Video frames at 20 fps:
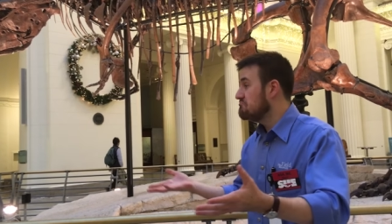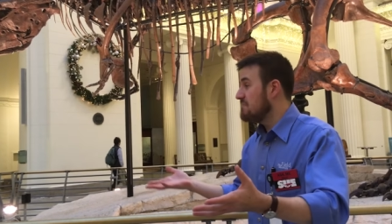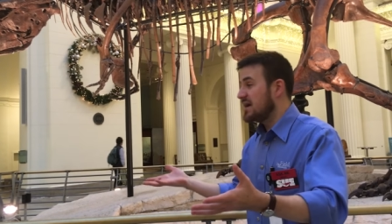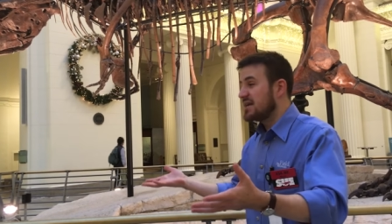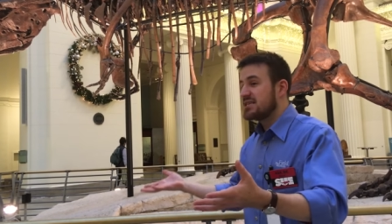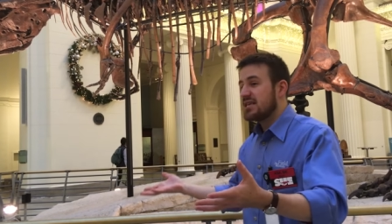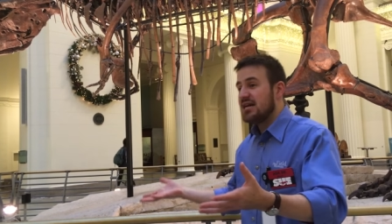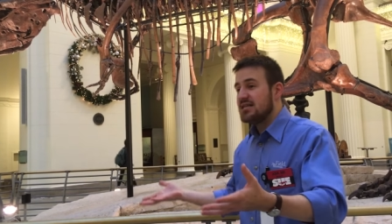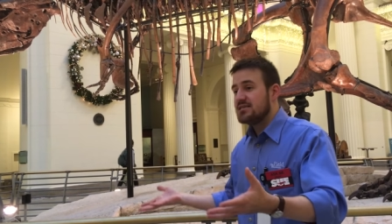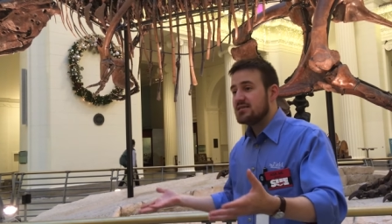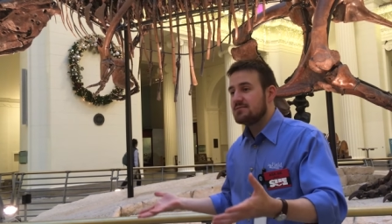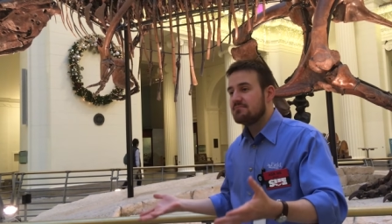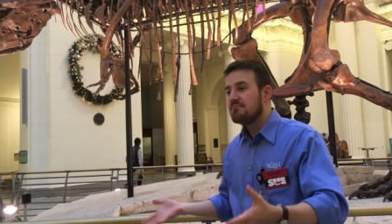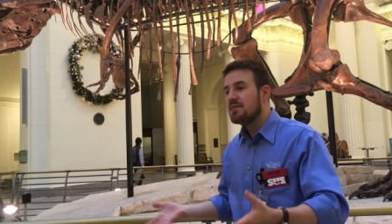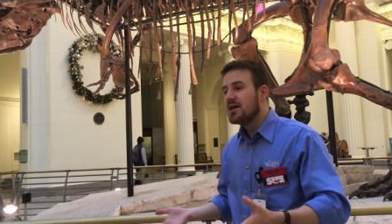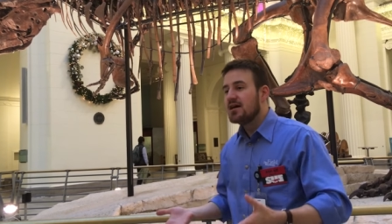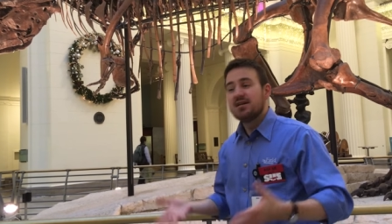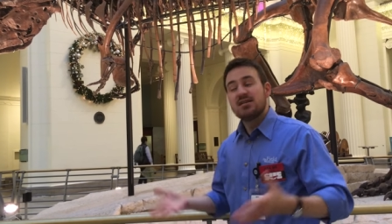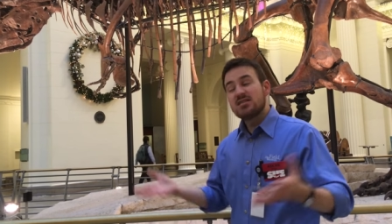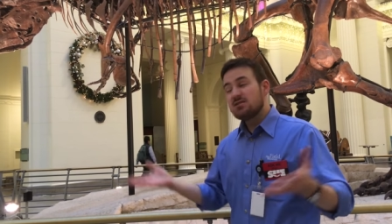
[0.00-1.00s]
Makes sense.
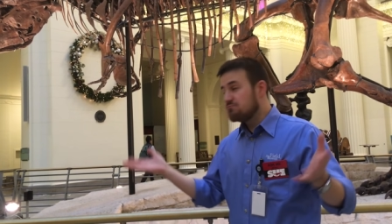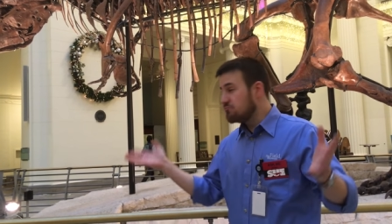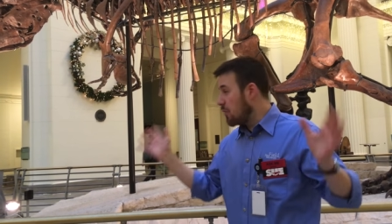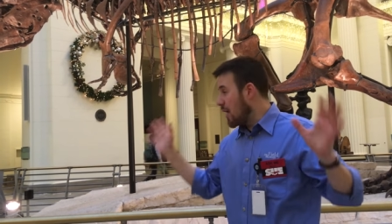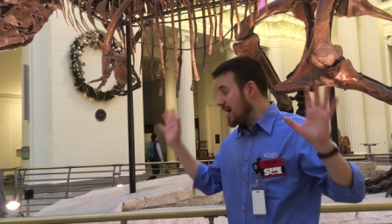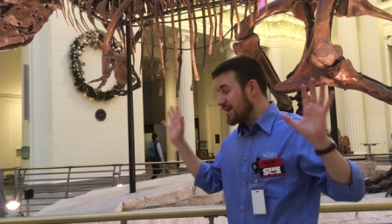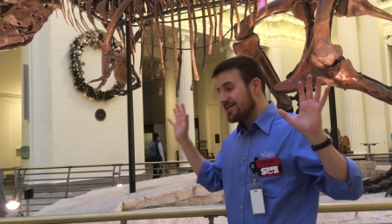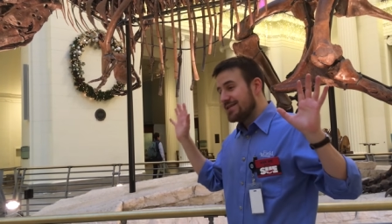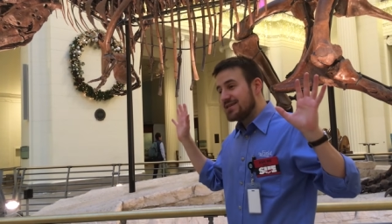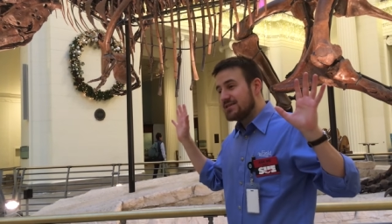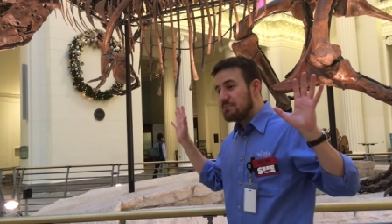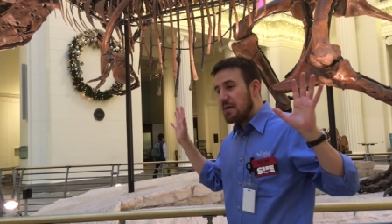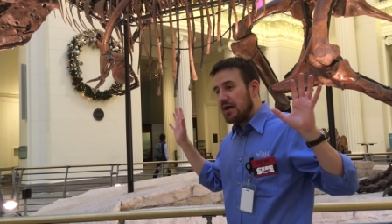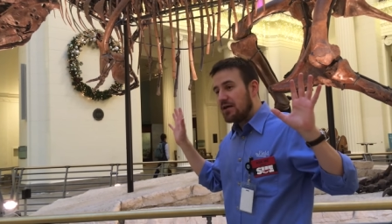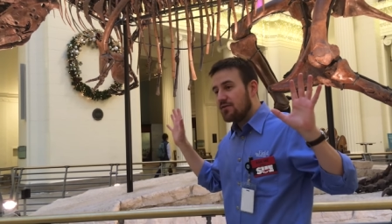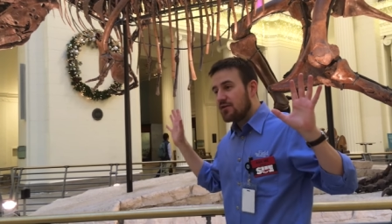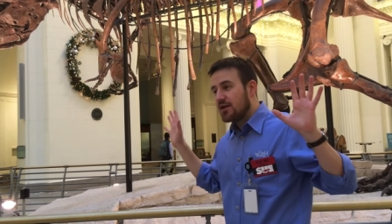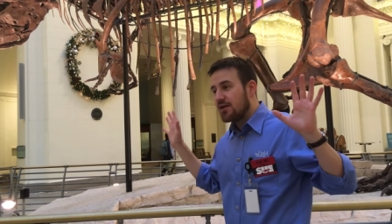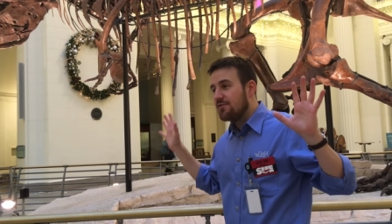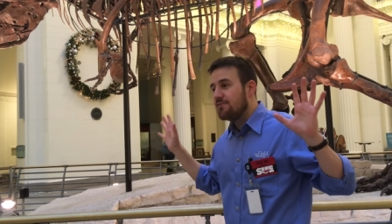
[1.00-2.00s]
It's widely
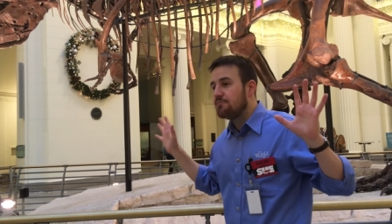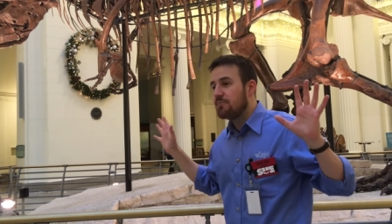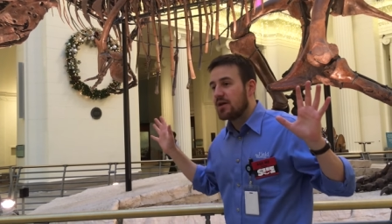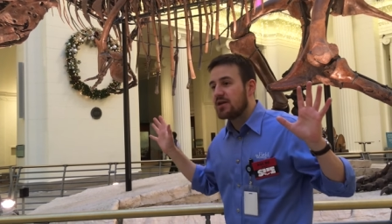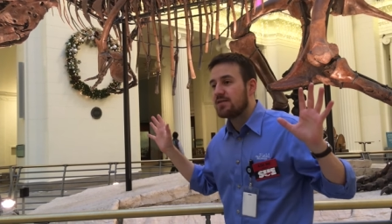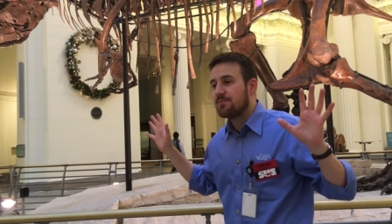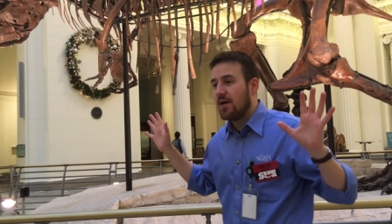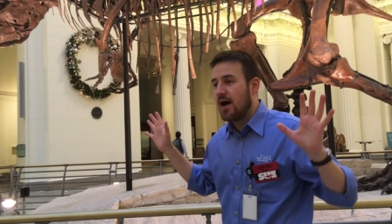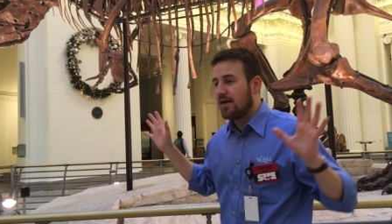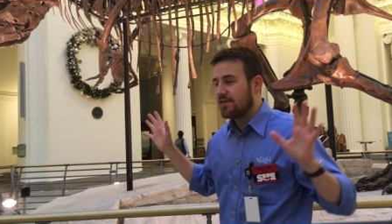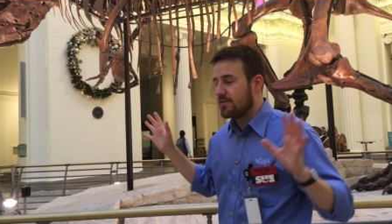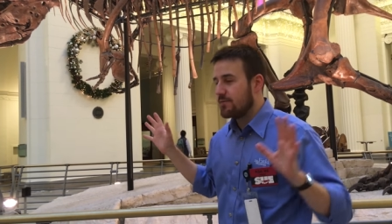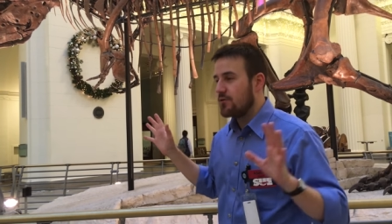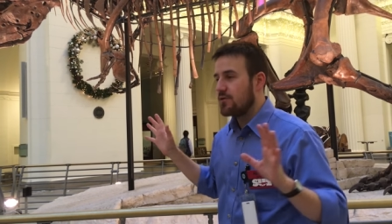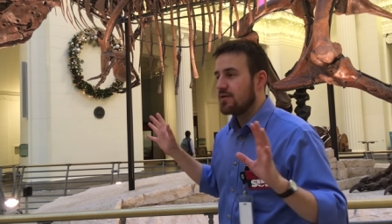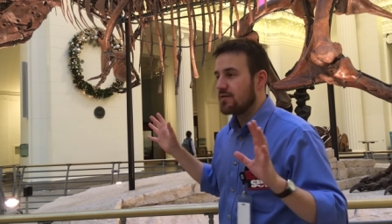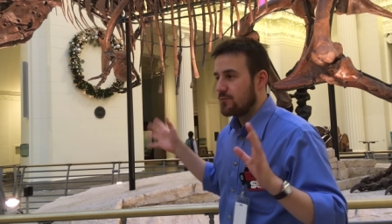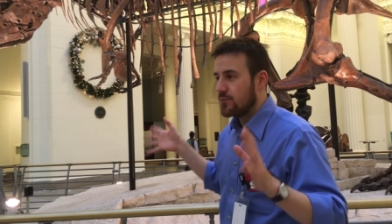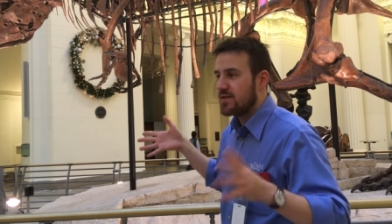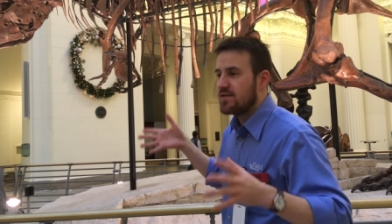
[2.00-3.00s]
speculative, but it's
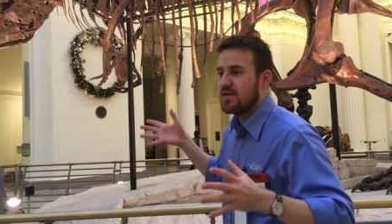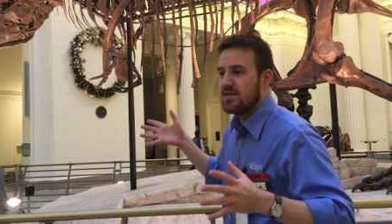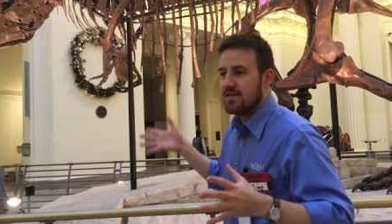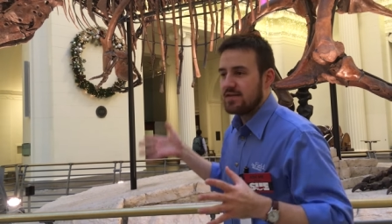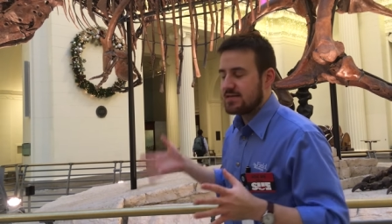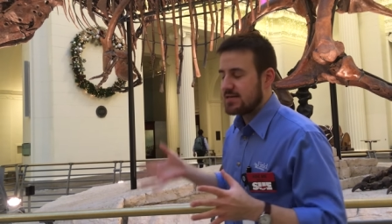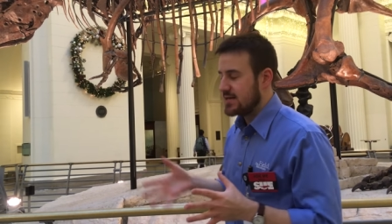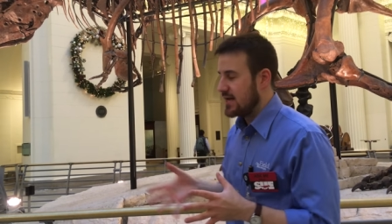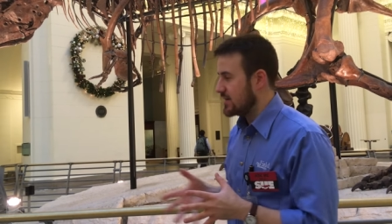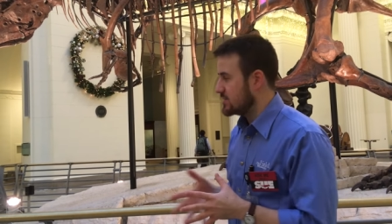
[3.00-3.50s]
possible. We see this in